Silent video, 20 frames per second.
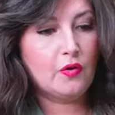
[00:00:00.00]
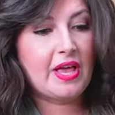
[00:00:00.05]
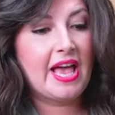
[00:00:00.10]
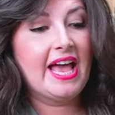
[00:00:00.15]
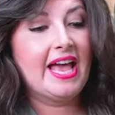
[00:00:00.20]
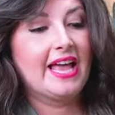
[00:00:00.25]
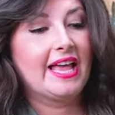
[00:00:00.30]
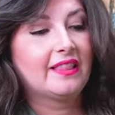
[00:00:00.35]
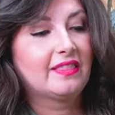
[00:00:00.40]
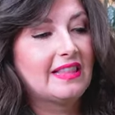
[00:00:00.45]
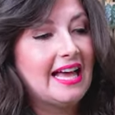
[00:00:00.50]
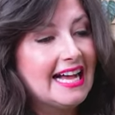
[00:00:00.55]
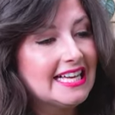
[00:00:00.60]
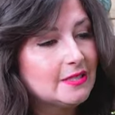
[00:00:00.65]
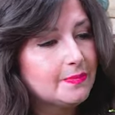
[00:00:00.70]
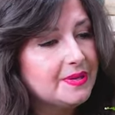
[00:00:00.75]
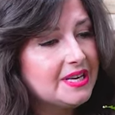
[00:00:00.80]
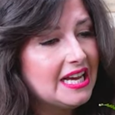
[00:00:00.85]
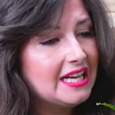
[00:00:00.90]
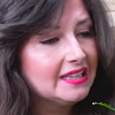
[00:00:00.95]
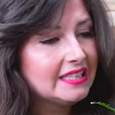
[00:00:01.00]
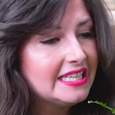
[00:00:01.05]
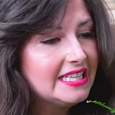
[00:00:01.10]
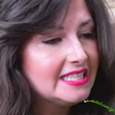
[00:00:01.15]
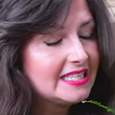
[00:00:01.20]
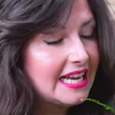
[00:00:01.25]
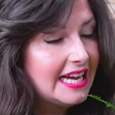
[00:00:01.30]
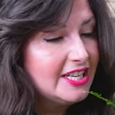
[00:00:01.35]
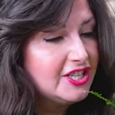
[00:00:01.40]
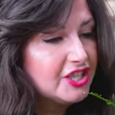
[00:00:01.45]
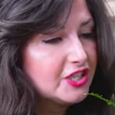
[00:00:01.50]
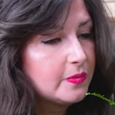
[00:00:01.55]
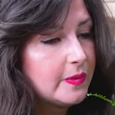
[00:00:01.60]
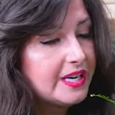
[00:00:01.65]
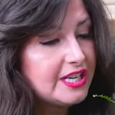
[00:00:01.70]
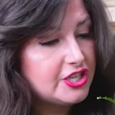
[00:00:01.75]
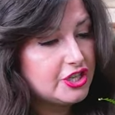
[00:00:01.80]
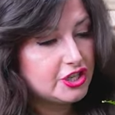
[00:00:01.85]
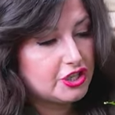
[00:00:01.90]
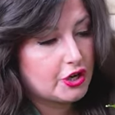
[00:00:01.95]
Okay, last but not least, I just
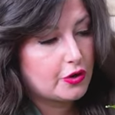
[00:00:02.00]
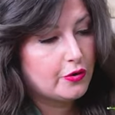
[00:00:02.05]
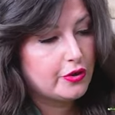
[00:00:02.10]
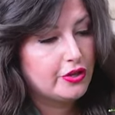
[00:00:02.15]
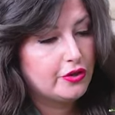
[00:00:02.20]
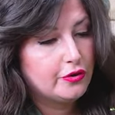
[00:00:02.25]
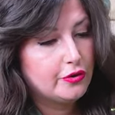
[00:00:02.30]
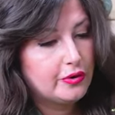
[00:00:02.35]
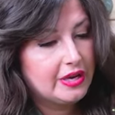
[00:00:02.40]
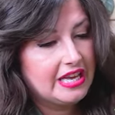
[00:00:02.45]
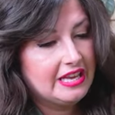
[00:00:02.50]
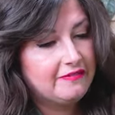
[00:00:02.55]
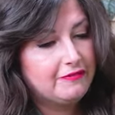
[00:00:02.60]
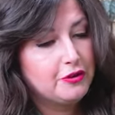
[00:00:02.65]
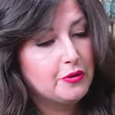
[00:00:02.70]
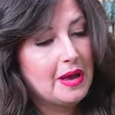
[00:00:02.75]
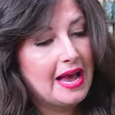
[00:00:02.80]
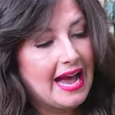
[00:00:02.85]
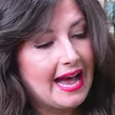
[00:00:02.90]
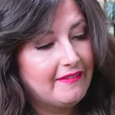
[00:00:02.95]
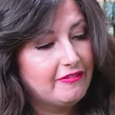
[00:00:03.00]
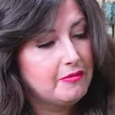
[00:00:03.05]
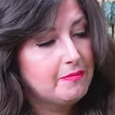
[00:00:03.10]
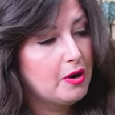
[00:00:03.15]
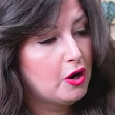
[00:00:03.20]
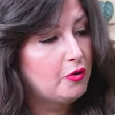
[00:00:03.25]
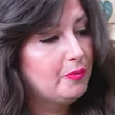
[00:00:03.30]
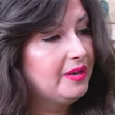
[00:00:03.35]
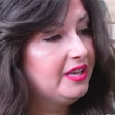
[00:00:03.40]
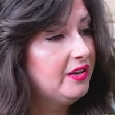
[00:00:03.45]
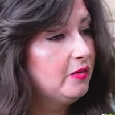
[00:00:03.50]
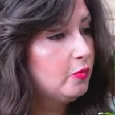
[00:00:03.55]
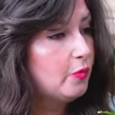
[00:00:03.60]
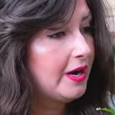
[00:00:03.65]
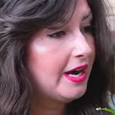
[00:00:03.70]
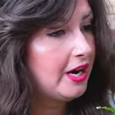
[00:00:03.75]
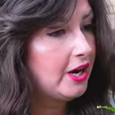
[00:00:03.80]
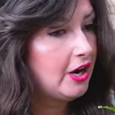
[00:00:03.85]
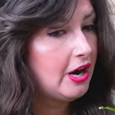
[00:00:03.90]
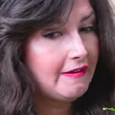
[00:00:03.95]
wanted to show you if you have a moment
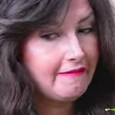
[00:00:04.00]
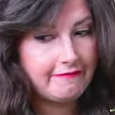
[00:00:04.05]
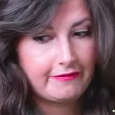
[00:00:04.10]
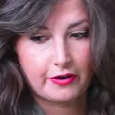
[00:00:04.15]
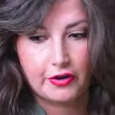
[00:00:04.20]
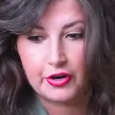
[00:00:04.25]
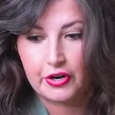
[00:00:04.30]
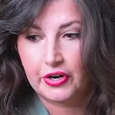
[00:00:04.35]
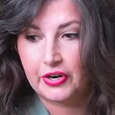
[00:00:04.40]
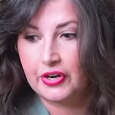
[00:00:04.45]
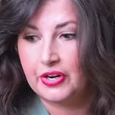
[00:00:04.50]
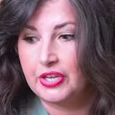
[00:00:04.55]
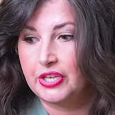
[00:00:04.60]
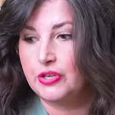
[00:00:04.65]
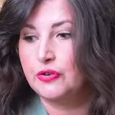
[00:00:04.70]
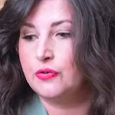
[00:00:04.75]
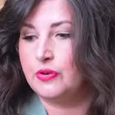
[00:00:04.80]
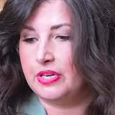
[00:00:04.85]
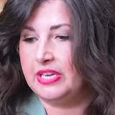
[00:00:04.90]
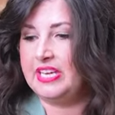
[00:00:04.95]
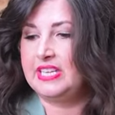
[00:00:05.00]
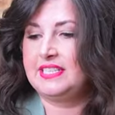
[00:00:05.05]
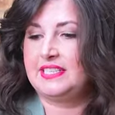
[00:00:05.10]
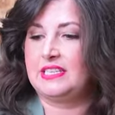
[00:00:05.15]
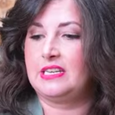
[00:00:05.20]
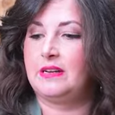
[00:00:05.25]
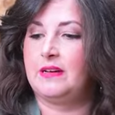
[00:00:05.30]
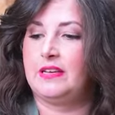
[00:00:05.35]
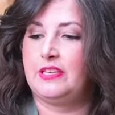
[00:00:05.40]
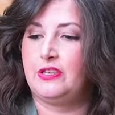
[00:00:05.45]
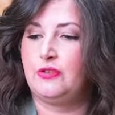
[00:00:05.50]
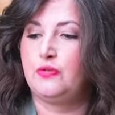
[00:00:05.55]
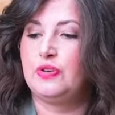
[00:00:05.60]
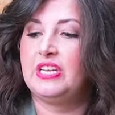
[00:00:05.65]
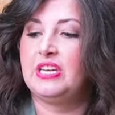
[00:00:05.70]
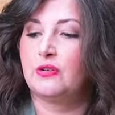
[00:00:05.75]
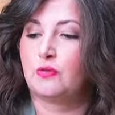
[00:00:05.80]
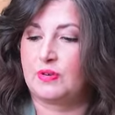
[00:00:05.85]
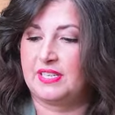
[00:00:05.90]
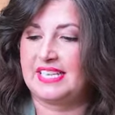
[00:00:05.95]
where a fern you is in a, you
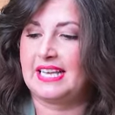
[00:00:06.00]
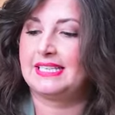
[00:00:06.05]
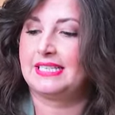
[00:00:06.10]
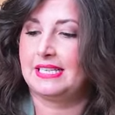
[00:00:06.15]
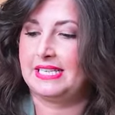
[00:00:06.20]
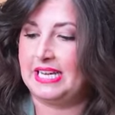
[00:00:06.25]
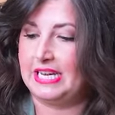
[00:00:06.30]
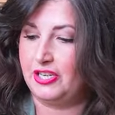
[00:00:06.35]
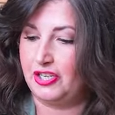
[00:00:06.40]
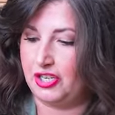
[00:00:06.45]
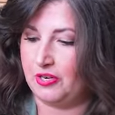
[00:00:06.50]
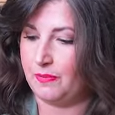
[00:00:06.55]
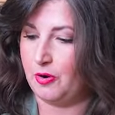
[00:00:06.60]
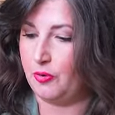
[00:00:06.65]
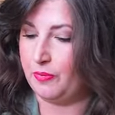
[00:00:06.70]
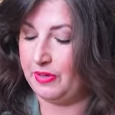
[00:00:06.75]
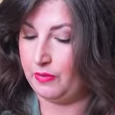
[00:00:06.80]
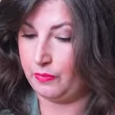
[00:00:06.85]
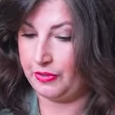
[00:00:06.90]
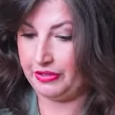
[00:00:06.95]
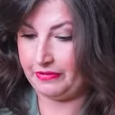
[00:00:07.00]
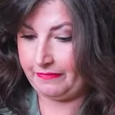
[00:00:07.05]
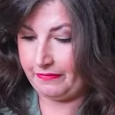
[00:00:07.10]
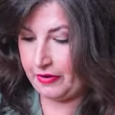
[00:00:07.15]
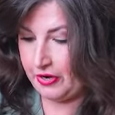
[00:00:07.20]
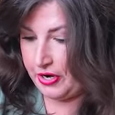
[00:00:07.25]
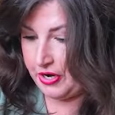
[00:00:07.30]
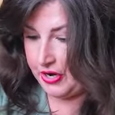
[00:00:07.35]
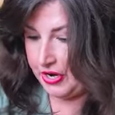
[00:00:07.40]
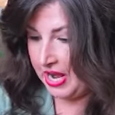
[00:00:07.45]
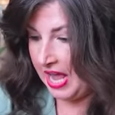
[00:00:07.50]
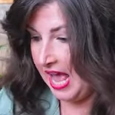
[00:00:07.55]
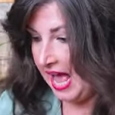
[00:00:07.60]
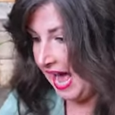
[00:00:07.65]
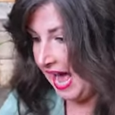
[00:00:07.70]
need a resuscitation moment with a fern.